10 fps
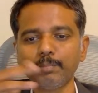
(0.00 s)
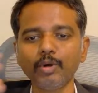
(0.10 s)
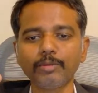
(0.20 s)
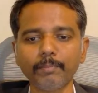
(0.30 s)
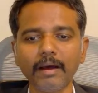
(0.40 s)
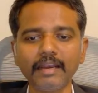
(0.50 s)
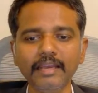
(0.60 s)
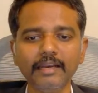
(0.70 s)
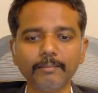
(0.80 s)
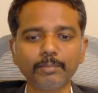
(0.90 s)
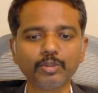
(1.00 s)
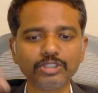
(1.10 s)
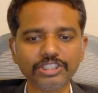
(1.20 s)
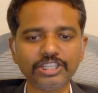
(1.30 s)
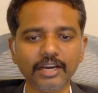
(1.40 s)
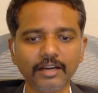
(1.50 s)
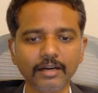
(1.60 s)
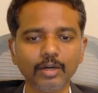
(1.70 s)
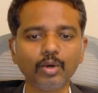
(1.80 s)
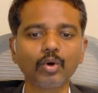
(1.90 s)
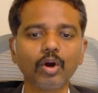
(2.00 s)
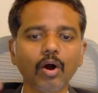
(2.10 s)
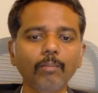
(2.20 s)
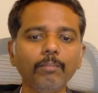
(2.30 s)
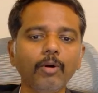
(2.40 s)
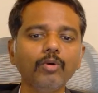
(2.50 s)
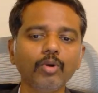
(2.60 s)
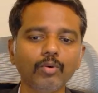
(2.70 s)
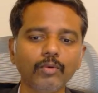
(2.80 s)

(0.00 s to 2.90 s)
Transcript: Put money in a position to compound